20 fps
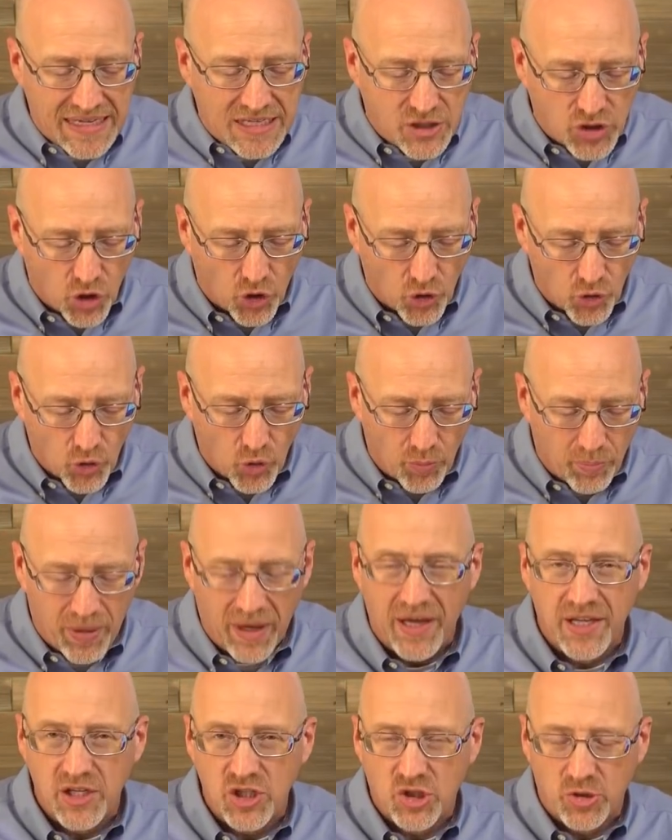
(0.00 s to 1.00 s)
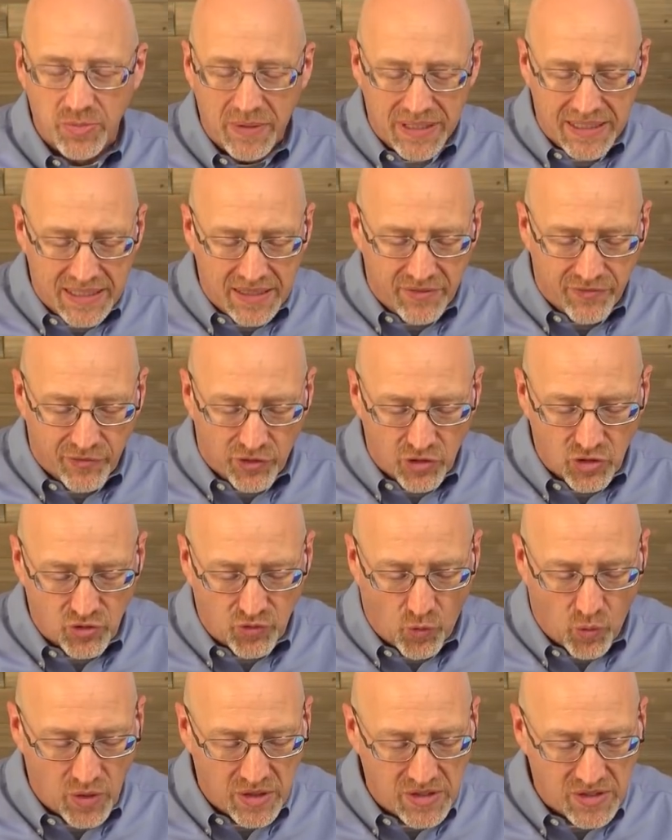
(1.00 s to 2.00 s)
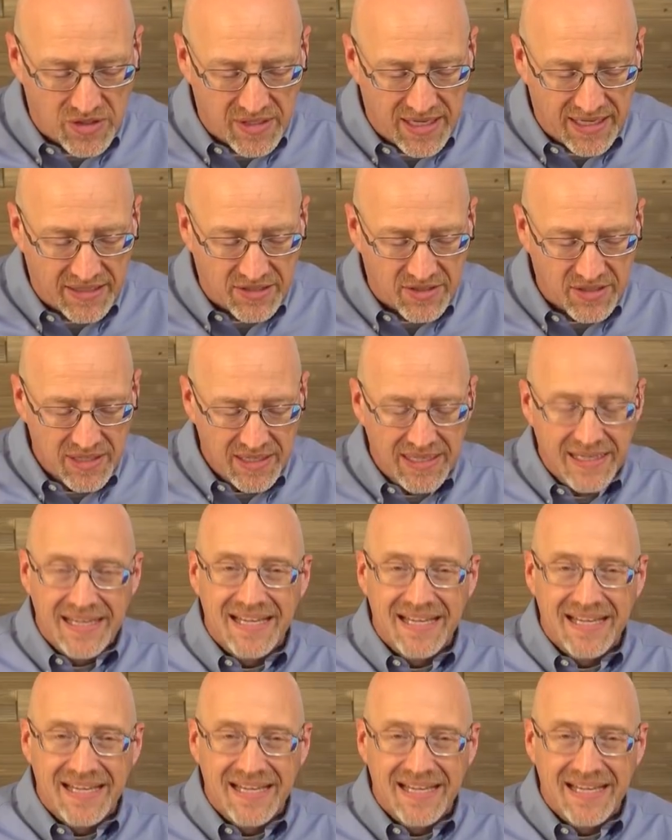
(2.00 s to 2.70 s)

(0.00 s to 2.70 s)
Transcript: eternal punishment in verse 46.